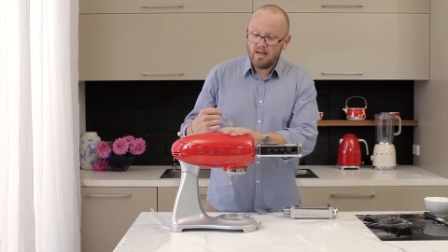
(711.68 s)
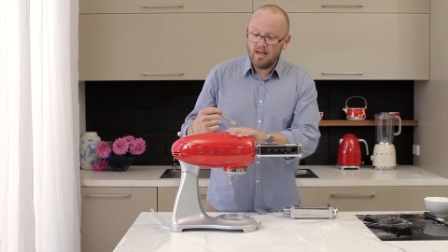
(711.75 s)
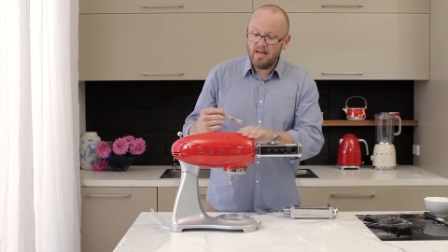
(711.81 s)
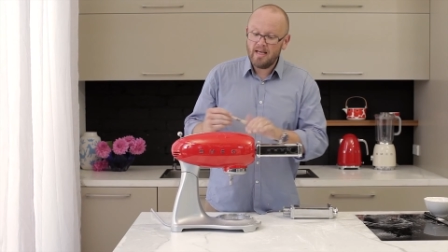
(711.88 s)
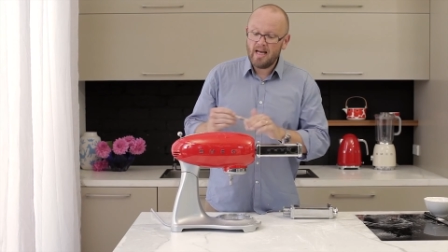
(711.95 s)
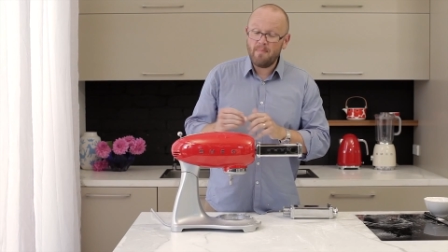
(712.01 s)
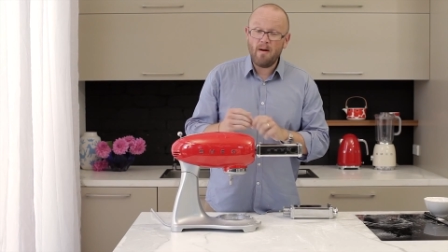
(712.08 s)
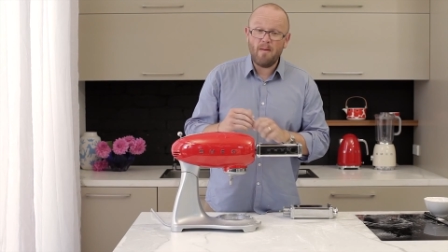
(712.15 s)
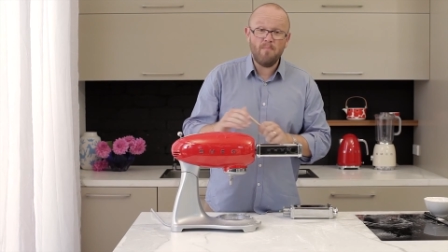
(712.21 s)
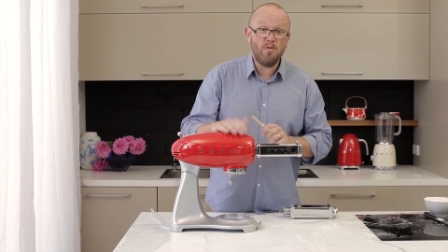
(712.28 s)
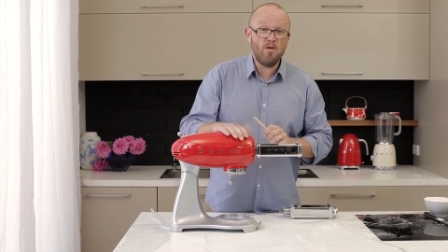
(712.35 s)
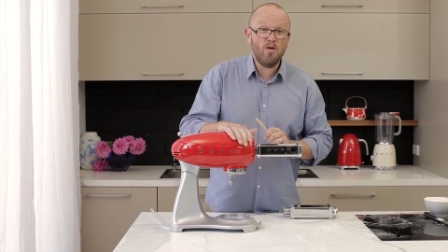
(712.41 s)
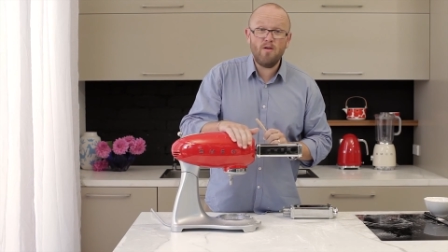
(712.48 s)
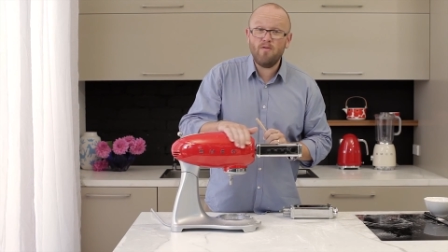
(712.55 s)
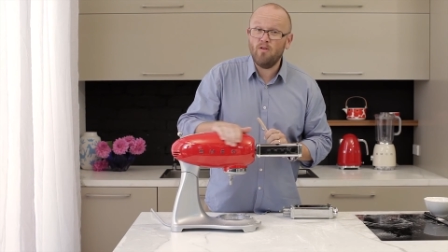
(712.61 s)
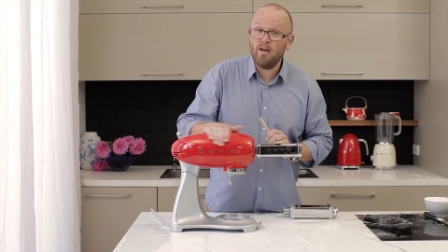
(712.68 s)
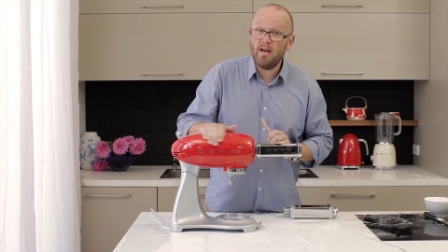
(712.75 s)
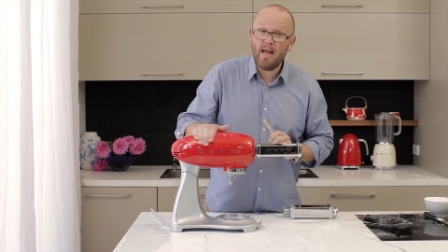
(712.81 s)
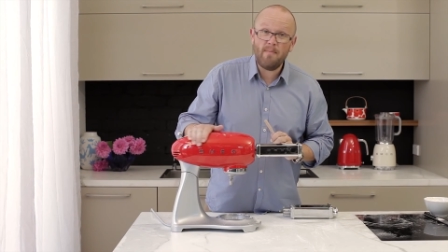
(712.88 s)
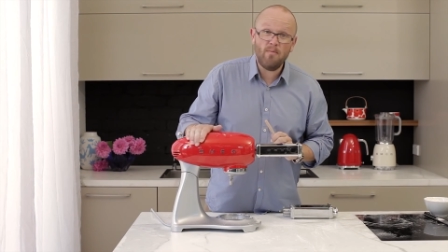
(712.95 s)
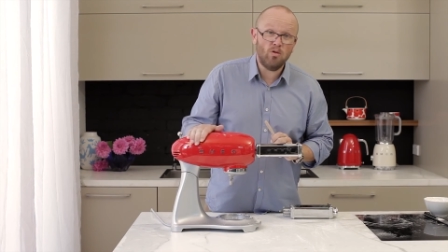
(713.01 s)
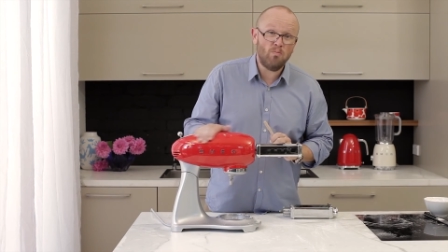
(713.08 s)
Cleaning up our beautiful
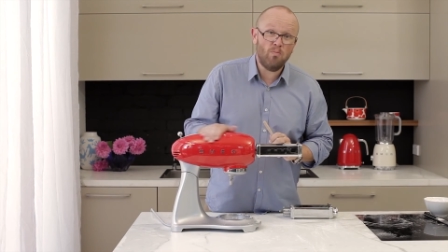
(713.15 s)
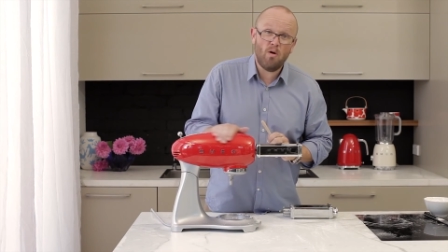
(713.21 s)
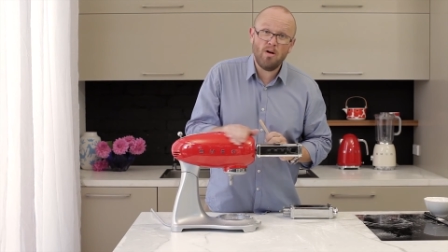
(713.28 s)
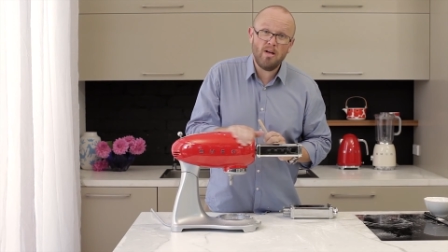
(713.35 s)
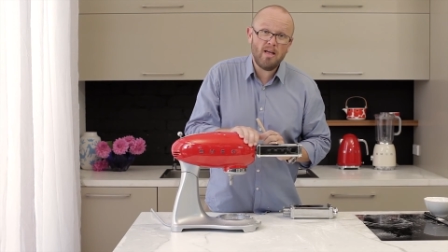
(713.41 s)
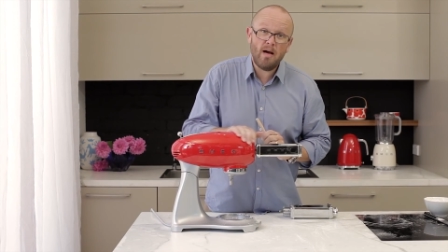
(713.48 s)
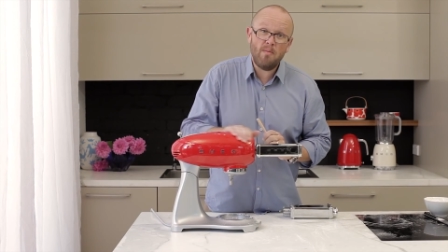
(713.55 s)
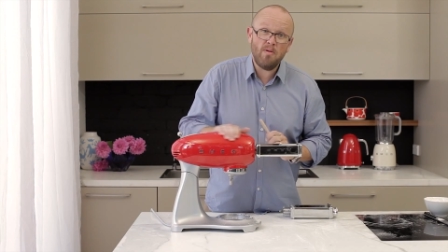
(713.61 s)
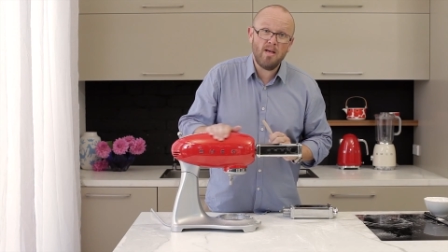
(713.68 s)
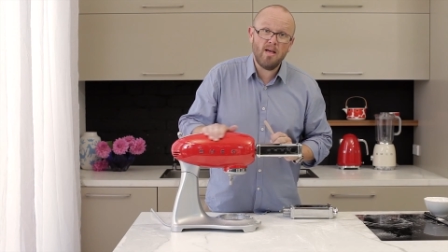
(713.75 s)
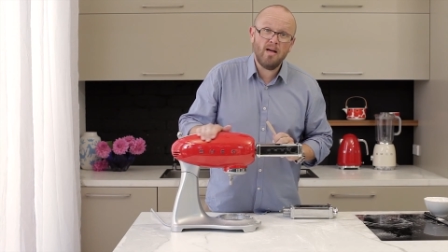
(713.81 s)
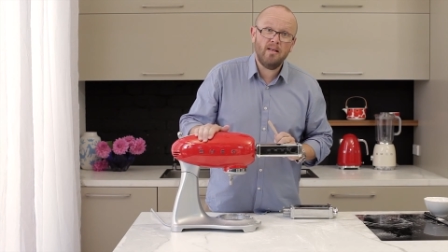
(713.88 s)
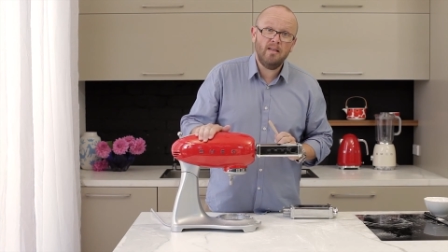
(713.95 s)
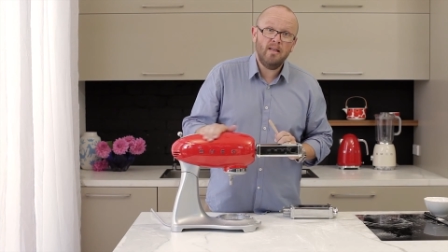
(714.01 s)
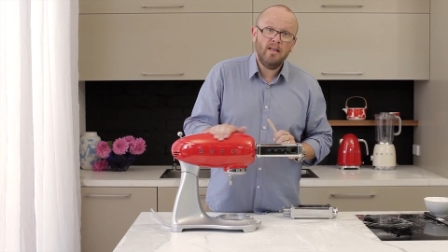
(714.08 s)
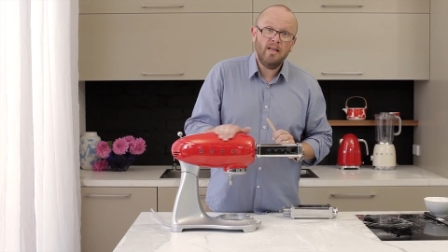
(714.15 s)
enameled body up here